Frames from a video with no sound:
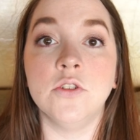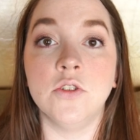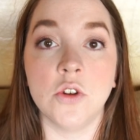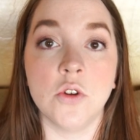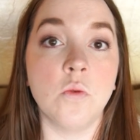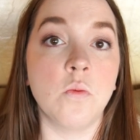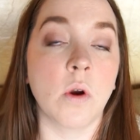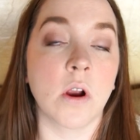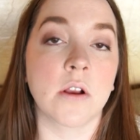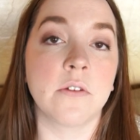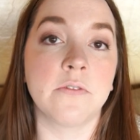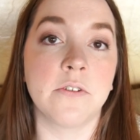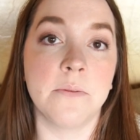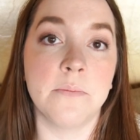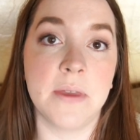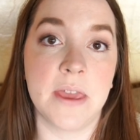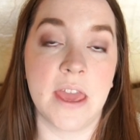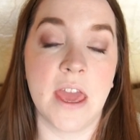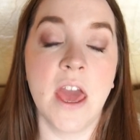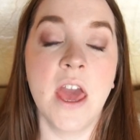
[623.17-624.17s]
do work for
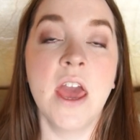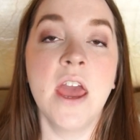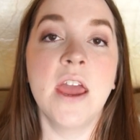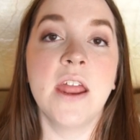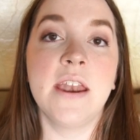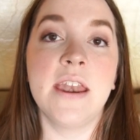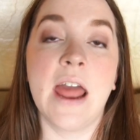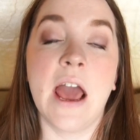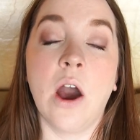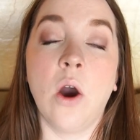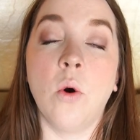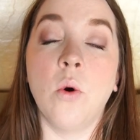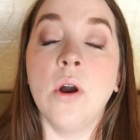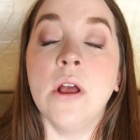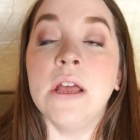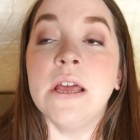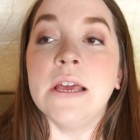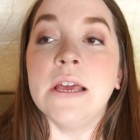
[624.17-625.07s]
me. Now,